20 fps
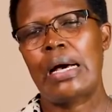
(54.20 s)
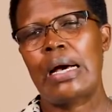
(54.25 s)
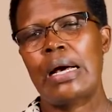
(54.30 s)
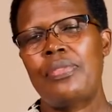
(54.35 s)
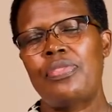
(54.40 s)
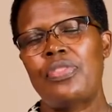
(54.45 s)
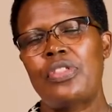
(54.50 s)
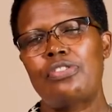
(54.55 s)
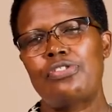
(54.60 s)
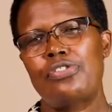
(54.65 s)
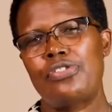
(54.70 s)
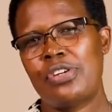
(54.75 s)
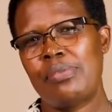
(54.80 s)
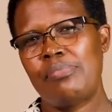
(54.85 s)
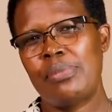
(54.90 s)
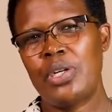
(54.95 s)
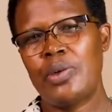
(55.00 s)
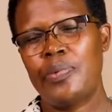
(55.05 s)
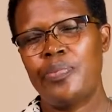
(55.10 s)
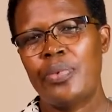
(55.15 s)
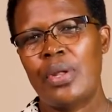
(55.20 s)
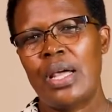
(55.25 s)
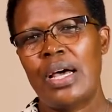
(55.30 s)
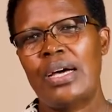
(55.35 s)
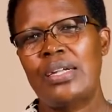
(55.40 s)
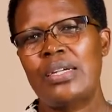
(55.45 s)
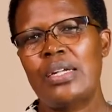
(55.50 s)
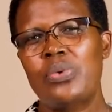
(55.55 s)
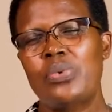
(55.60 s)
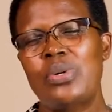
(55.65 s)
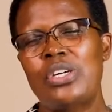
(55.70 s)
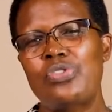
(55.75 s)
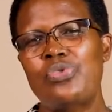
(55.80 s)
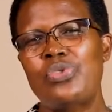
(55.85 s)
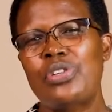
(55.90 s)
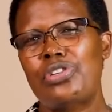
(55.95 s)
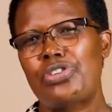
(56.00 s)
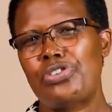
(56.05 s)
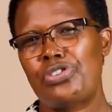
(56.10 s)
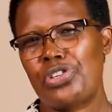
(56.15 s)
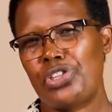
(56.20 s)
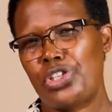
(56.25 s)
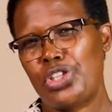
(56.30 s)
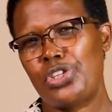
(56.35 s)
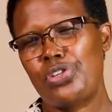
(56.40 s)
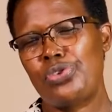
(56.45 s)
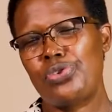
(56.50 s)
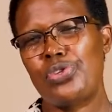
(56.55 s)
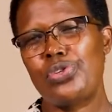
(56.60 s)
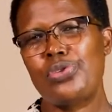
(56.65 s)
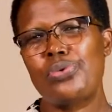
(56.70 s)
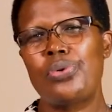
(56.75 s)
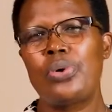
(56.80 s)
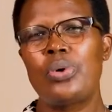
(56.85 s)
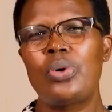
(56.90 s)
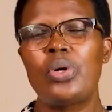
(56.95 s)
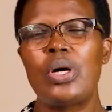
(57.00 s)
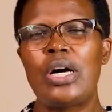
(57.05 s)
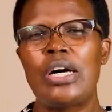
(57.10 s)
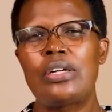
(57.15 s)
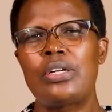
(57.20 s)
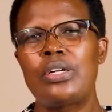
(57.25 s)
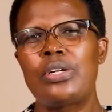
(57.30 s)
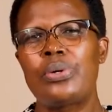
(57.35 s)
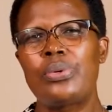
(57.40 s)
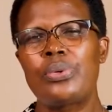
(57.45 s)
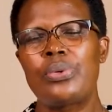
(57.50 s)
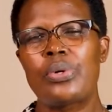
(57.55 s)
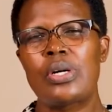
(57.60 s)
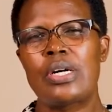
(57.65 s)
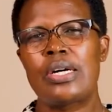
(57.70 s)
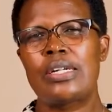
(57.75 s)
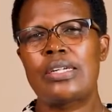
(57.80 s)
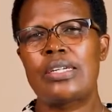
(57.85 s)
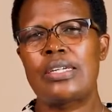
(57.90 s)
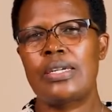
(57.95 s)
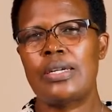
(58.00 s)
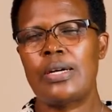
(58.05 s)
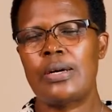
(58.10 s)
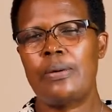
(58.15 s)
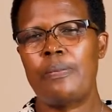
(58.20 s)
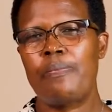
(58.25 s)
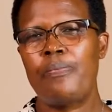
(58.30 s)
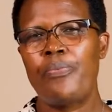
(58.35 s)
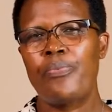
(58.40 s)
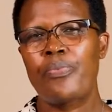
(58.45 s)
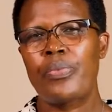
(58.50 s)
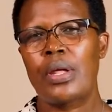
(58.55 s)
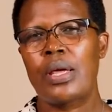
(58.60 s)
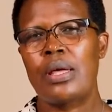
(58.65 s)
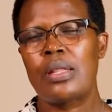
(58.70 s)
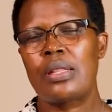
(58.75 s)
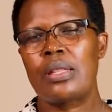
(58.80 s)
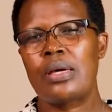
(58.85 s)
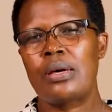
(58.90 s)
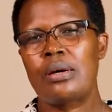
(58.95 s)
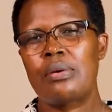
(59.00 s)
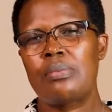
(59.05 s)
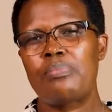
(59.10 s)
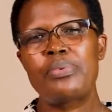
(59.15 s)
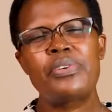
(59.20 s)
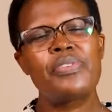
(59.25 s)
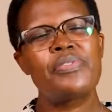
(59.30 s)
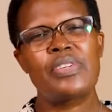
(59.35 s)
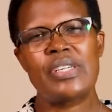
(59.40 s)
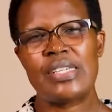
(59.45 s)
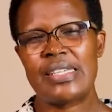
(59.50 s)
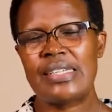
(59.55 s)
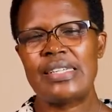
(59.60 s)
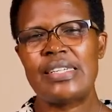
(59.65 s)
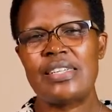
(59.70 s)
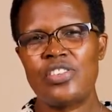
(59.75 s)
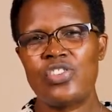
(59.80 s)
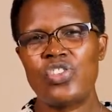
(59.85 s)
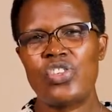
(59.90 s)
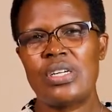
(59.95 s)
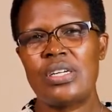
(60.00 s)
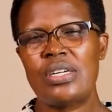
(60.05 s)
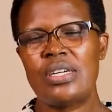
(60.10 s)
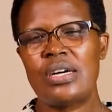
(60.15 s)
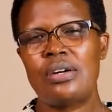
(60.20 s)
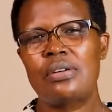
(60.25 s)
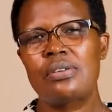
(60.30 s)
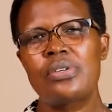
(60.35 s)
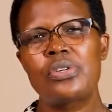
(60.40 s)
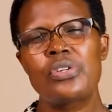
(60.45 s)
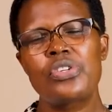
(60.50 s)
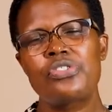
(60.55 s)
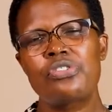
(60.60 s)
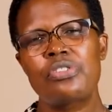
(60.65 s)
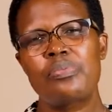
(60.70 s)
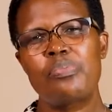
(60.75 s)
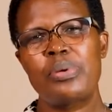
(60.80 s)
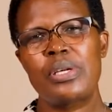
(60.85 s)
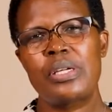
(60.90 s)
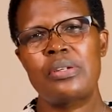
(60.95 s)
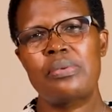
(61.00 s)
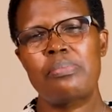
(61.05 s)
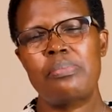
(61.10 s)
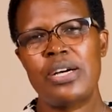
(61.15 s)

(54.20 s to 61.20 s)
and the drama, and I want to interest you to go and look at the previous teaching. I will not repeat